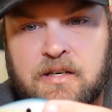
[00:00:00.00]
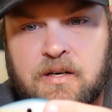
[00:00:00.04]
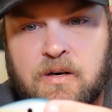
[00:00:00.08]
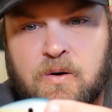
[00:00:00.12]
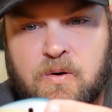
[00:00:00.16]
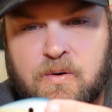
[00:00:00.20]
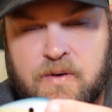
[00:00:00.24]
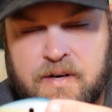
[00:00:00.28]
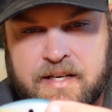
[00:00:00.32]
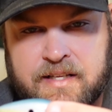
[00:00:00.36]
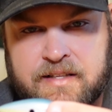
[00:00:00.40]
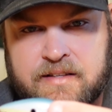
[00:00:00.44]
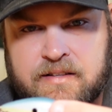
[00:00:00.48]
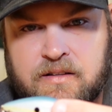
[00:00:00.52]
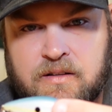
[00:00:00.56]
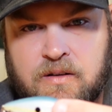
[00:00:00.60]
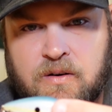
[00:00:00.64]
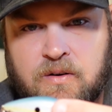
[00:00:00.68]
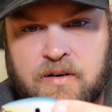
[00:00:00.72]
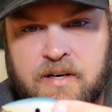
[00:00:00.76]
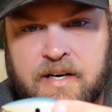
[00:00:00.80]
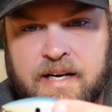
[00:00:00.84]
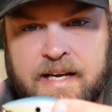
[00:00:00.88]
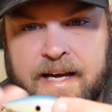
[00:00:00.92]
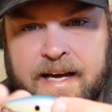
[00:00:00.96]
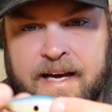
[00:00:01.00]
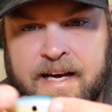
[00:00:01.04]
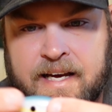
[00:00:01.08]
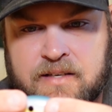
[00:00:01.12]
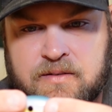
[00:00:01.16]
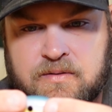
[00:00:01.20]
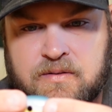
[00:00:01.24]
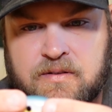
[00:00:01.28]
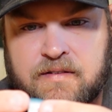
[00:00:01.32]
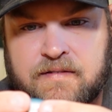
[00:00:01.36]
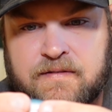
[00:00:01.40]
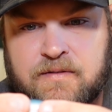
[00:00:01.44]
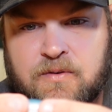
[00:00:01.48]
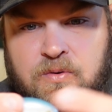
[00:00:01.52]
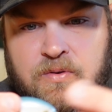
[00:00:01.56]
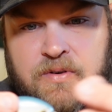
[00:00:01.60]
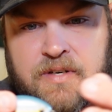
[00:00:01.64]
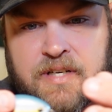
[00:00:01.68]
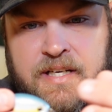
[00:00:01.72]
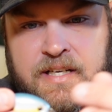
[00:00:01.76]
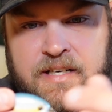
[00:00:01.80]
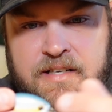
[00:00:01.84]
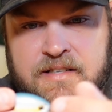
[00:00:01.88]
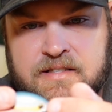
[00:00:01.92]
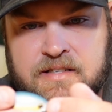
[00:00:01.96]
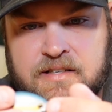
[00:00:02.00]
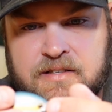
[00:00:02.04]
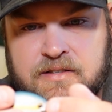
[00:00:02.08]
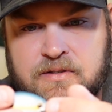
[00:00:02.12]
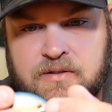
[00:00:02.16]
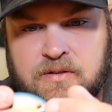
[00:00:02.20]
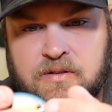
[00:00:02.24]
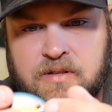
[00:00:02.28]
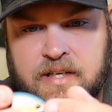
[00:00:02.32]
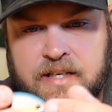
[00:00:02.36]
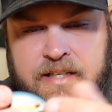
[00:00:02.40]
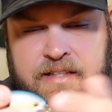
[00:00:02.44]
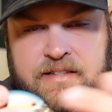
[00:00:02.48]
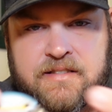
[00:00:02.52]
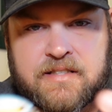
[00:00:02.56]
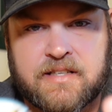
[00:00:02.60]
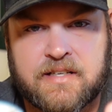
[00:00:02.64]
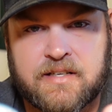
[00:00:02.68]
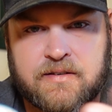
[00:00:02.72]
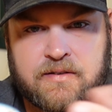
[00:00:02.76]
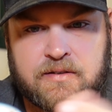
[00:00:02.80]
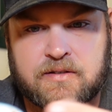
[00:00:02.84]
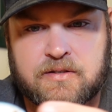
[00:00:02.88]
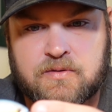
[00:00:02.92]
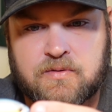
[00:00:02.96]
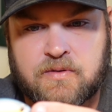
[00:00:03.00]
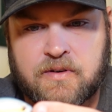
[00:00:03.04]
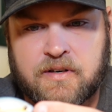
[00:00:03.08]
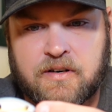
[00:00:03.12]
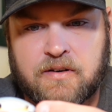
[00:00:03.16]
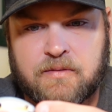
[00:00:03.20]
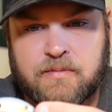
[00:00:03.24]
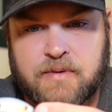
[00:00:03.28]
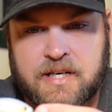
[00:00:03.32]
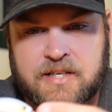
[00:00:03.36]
or get the longer cast with the 14 as I do like a 10 or a 12,